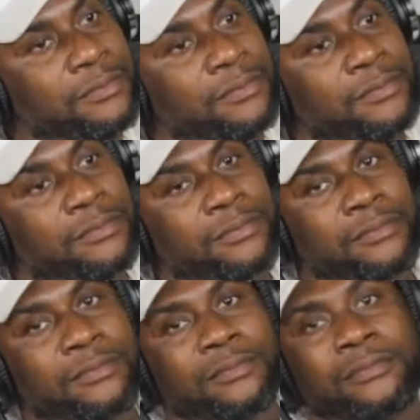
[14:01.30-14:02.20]

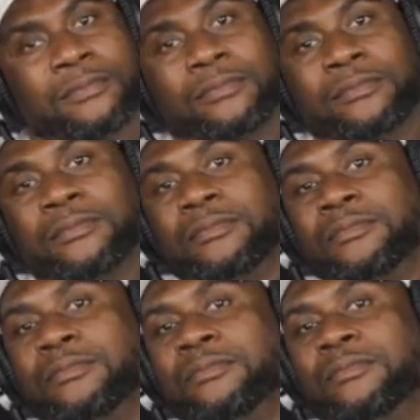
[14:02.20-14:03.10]

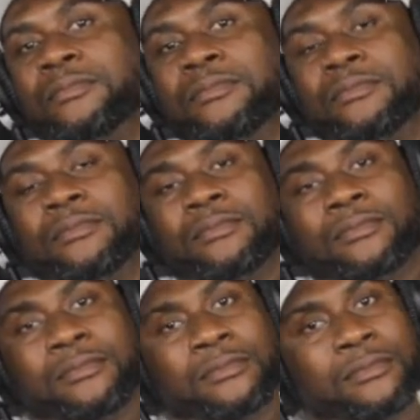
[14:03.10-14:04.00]

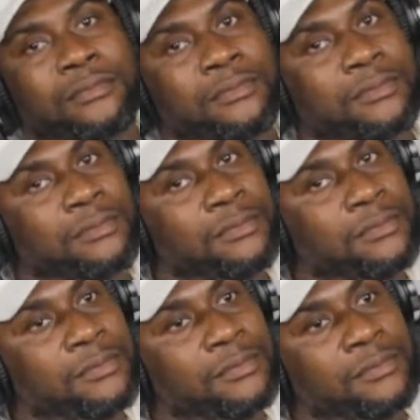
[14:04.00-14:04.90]
(silent)